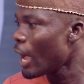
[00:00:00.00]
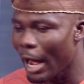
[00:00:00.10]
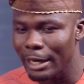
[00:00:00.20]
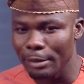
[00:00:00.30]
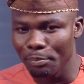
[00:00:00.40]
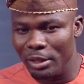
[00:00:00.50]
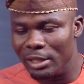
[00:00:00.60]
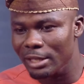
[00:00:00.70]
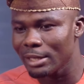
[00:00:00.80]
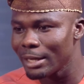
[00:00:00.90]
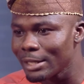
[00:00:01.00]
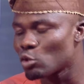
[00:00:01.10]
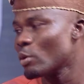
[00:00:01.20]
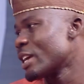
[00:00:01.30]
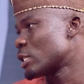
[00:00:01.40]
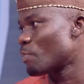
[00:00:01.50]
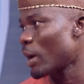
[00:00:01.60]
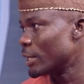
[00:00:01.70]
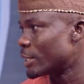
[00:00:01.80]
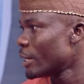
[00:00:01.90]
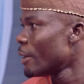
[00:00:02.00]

and the business needs to expand?